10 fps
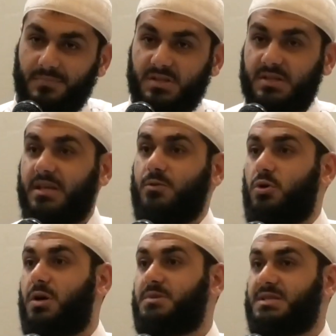Today you
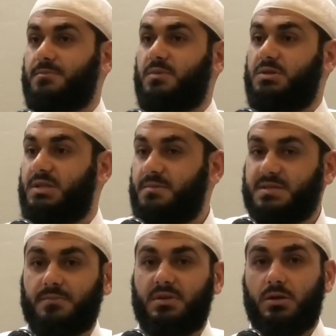woke up to someone, you tell him
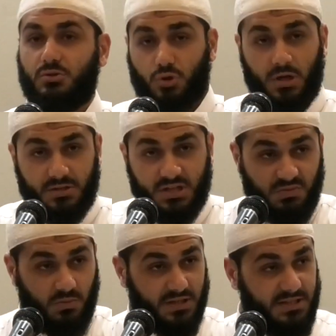something, you're trying to teach
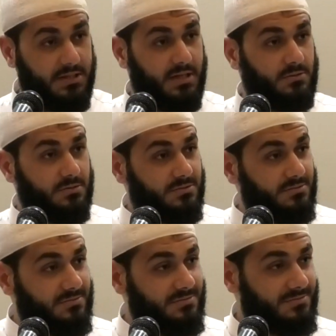me my deen now.
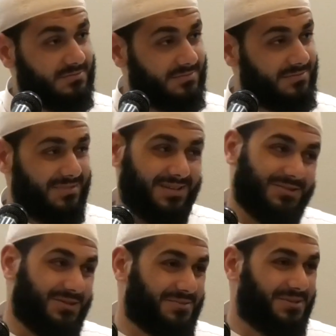
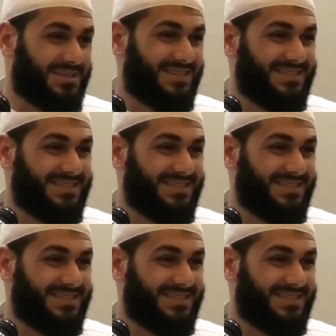Allahu Akbar.